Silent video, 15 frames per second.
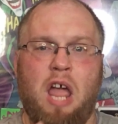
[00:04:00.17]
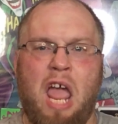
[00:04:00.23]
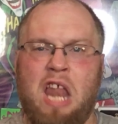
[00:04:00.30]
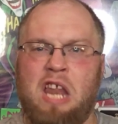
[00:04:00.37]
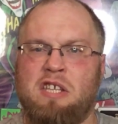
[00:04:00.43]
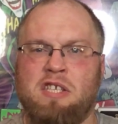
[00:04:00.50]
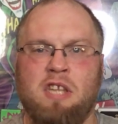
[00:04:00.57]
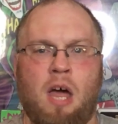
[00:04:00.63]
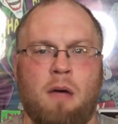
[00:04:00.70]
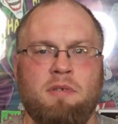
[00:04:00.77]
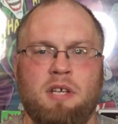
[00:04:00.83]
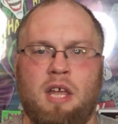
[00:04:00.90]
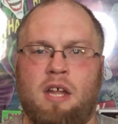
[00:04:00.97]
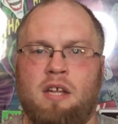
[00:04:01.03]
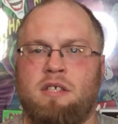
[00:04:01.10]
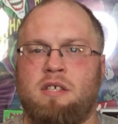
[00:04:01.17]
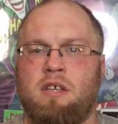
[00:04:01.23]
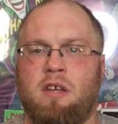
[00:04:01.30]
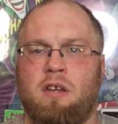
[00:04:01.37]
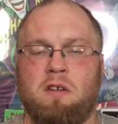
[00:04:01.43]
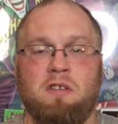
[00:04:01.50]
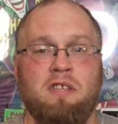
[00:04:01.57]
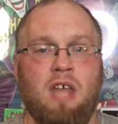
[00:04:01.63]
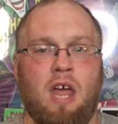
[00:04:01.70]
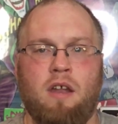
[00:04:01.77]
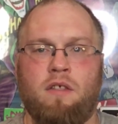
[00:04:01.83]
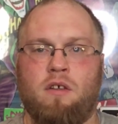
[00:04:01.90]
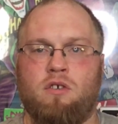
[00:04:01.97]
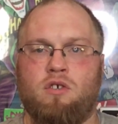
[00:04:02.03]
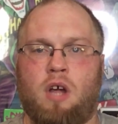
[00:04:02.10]
and it stops the cats dead in
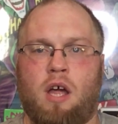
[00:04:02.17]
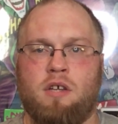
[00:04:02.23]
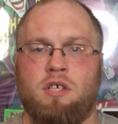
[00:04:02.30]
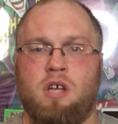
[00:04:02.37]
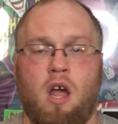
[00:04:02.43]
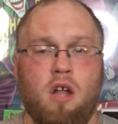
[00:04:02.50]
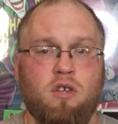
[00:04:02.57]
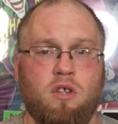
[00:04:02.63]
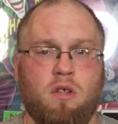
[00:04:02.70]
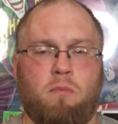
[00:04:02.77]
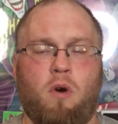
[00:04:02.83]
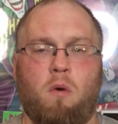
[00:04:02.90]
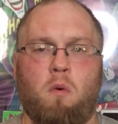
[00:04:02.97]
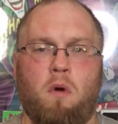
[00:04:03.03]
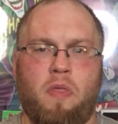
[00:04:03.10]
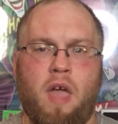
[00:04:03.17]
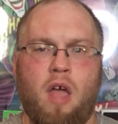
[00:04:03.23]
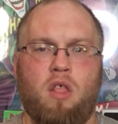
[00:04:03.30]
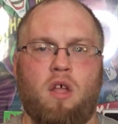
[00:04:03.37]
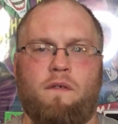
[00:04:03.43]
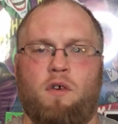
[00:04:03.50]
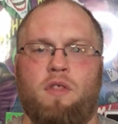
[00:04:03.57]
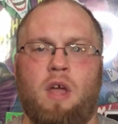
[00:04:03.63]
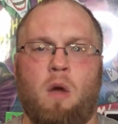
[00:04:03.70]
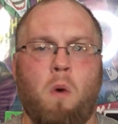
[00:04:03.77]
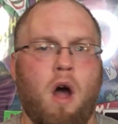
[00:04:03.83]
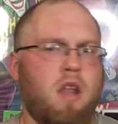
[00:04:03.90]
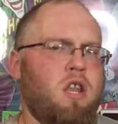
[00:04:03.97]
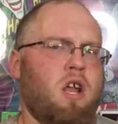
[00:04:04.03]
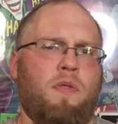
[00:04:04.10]
their tracks to the point where they love her. They
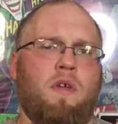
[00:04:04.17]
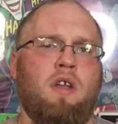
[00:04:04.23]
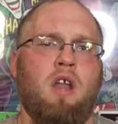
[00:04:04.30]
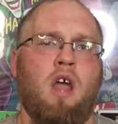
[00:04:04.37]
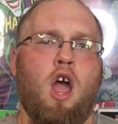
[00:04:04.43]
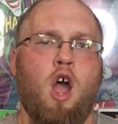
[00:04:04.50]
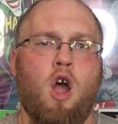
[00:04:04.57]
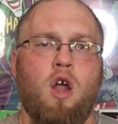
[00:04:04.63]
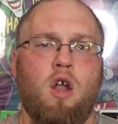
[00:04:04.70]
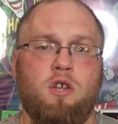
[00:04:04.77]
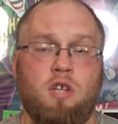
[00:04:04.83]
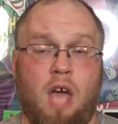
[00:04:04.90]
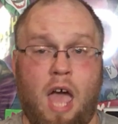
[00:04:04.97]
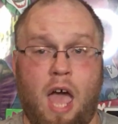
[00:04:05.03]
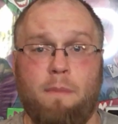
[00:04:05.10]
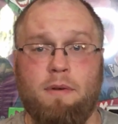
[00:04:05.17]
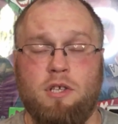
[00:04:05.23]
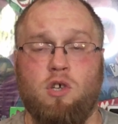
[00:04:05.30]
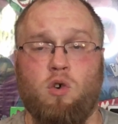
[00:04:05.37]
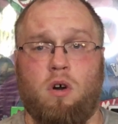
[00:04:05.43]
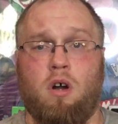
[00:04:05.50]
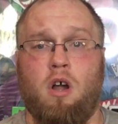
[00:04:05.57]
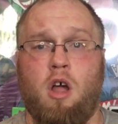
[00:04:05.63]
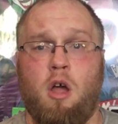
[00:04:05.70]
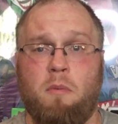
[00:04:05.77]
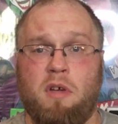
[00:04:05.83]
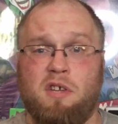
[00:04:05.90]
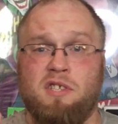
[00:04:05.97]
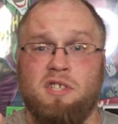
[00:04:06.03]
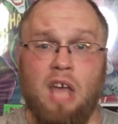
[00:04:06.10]
want nothing to happen to her
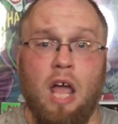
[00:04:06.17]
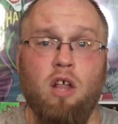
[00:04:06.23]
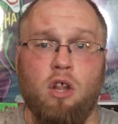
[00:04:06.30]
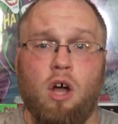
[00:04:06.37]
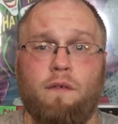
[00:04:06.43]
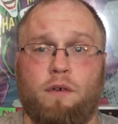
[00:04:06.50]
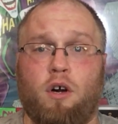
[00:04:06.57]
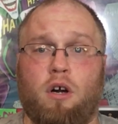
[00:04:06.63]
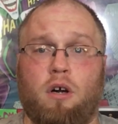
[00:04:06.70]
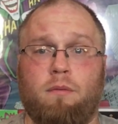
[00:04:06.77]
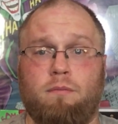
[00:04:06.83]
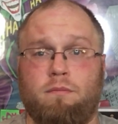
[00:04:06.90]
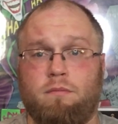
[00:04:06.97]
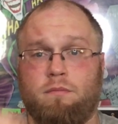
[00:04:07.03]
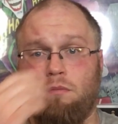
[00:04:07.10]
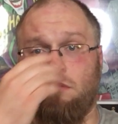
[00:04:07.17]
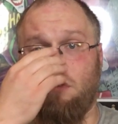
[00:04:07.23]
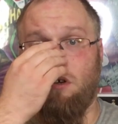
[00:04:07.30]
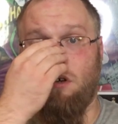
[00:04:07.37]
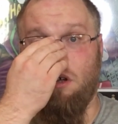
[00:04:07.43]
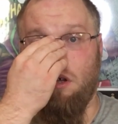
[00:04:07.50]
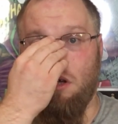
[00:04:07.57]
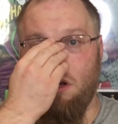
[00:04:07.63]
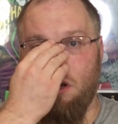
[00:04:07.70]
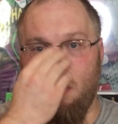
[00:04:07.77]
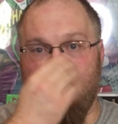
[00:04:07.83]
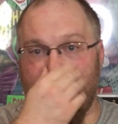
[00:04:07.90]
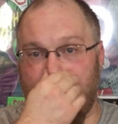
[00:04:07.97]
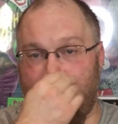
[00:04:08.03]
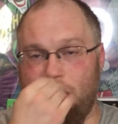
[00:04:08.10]
because they love her.
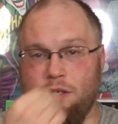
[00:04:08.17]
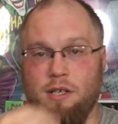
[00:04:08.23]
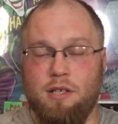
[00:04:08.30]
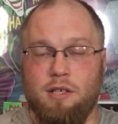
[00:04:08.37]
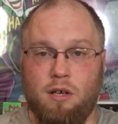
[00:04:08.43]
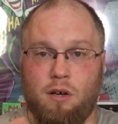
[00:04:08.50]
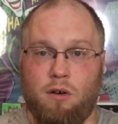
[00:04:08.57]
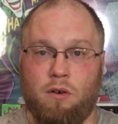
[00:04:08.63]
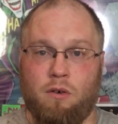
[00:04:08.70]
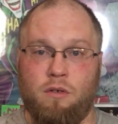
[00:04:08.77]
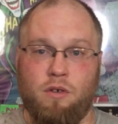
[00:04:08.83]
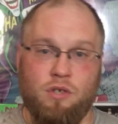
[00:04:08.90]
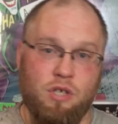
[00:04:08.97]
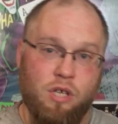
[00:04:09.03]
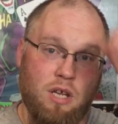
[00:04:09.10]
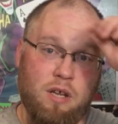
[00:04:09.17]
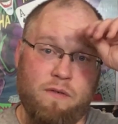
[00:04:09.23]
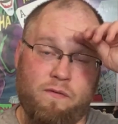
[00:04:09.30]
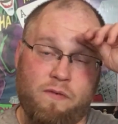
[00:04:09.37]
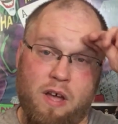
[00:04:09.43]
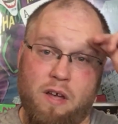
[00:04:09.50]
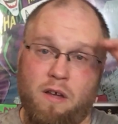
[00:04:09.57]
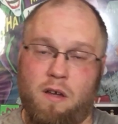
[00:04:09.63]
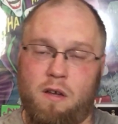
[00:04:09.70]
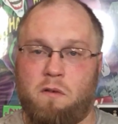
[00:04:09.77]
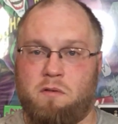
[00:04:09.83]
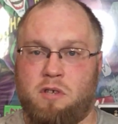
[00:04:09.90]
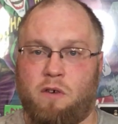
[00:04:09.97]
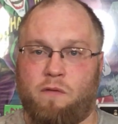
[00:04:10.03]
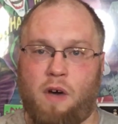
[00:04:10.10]
That is until she,
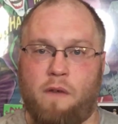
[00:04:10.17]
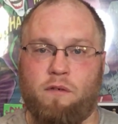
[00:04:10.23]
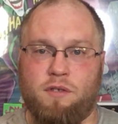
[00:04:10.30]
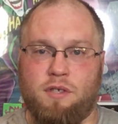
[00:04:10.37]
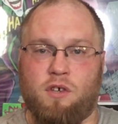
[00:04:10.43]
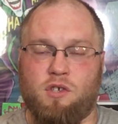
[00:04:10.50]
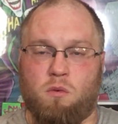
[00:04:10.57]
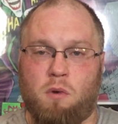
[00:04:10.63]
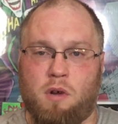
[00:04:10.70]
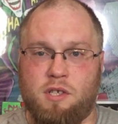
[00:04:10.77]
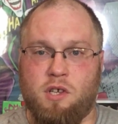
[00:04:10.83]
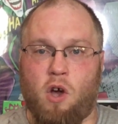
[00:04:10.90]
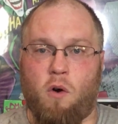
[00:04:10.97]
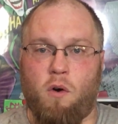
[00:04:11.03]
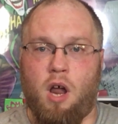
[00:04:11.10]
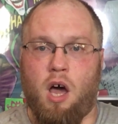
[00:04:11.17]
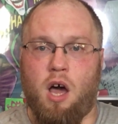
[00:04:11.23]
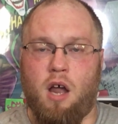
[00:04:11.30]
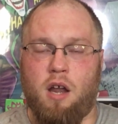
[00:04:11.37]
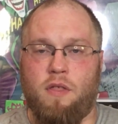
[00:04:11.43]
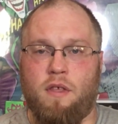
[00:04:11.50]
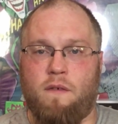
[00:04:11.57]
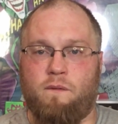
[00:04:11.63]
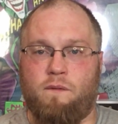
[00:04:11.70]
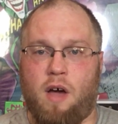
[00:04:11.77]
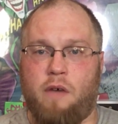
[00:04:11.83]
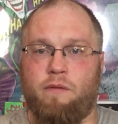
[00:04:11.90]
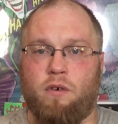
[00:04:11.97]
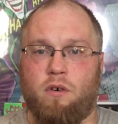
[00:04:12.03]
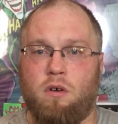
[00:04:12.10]
until Fievel tells her what's going on, and then
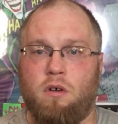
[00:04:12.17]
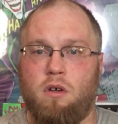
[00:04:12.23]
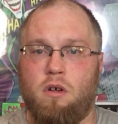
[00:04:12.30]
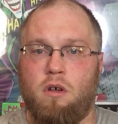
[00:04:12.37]
Fievel, uh,